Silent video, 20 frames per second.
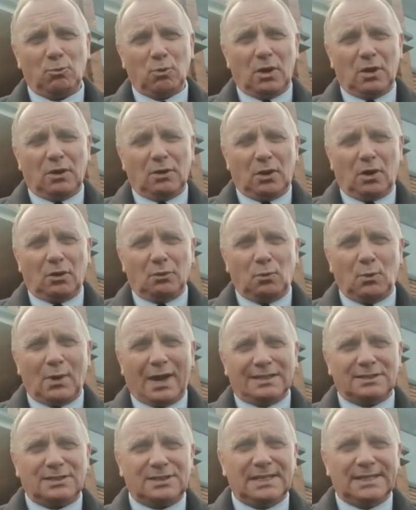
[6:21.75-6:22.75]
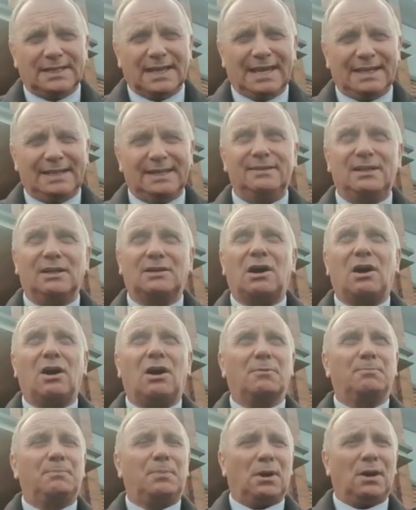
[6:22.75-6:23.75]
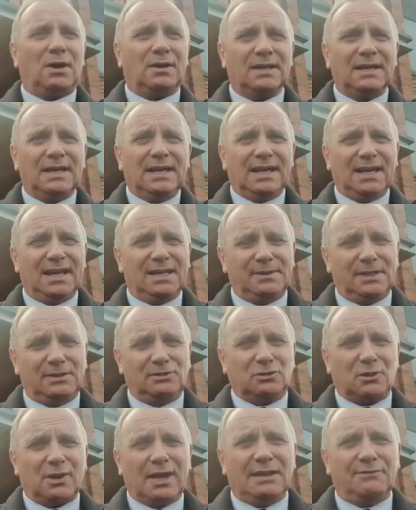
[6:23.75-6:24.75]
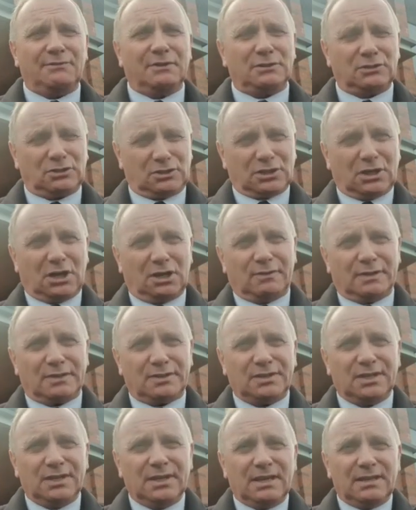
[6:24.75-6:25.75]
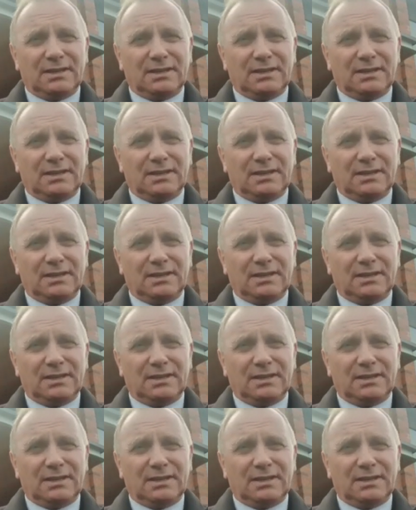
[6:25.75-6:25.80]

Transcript: on Wednesday night in the car park, in the drive-in service.